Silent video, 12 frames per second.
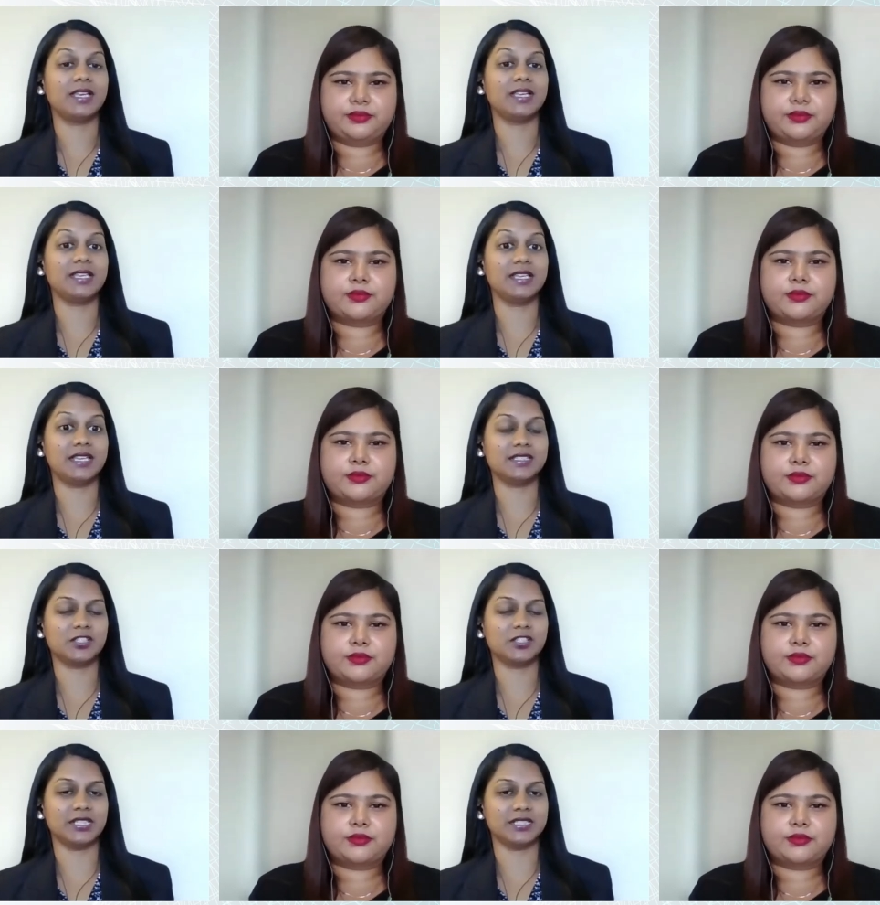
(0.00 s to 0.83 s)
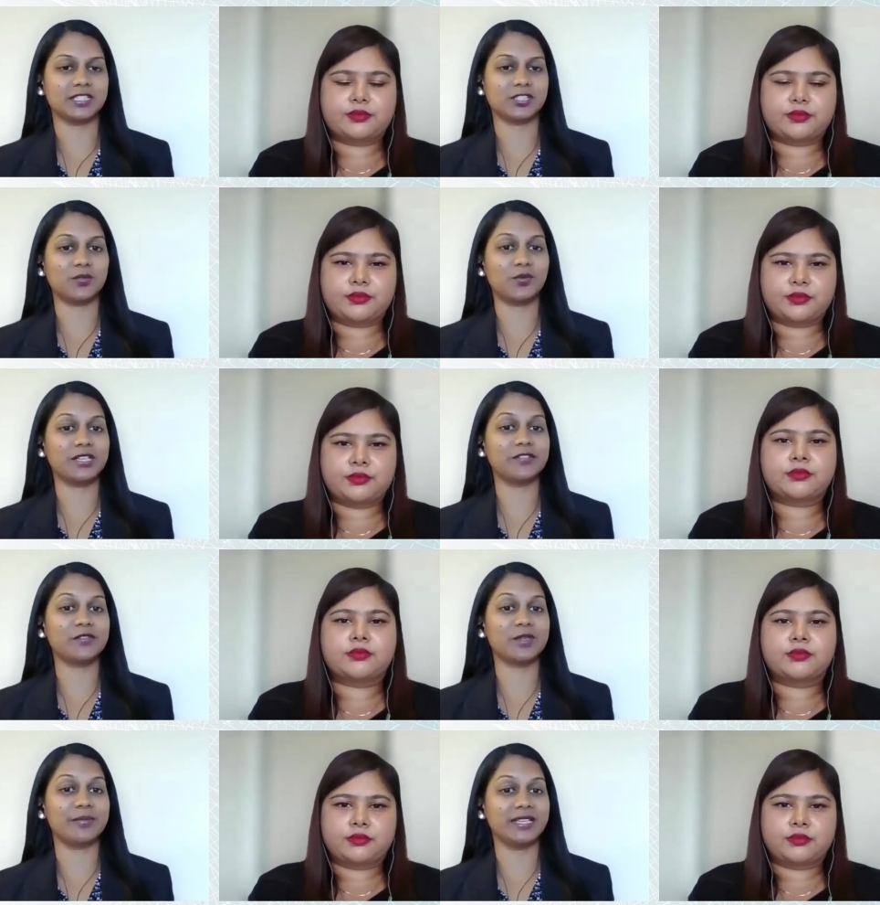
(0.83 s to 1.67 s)
Speaker 1: Yes, Solita. So one
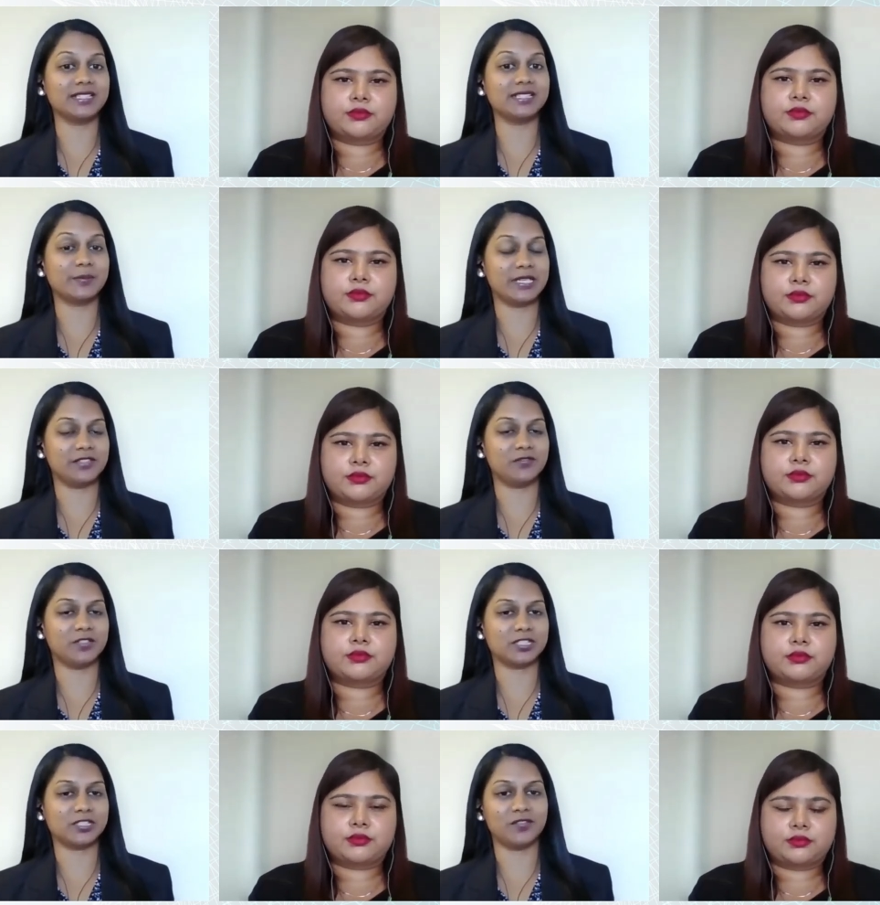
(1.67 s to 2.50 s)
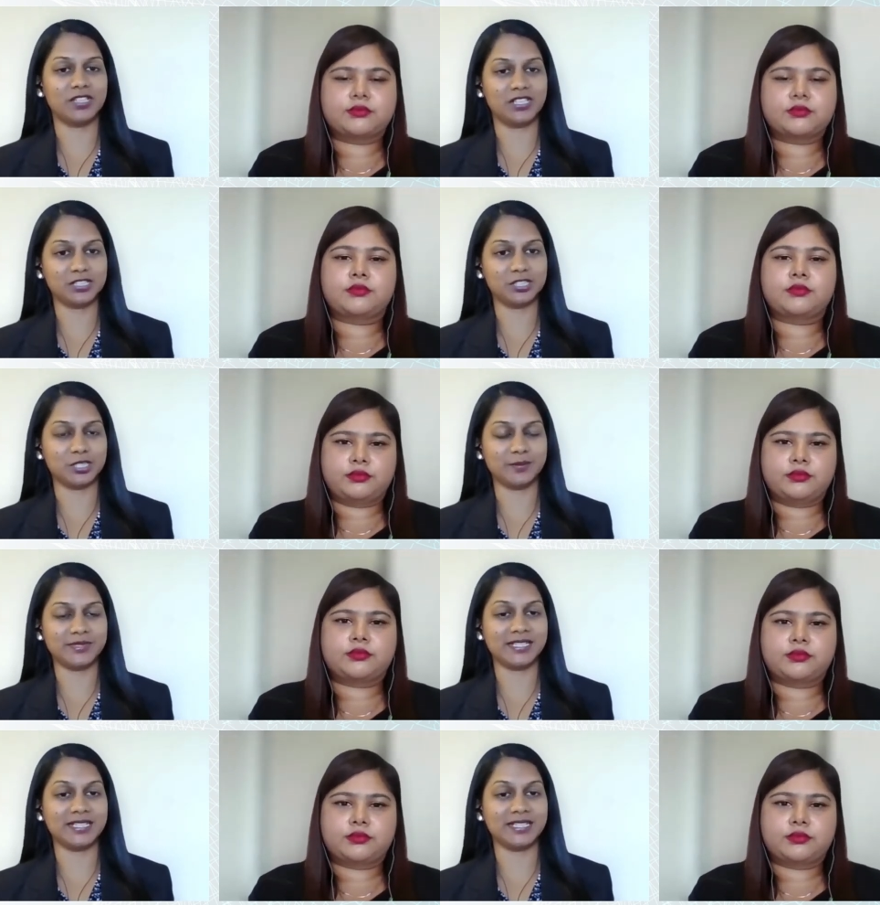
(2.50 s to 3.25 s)
of the biggest benefits of learnerships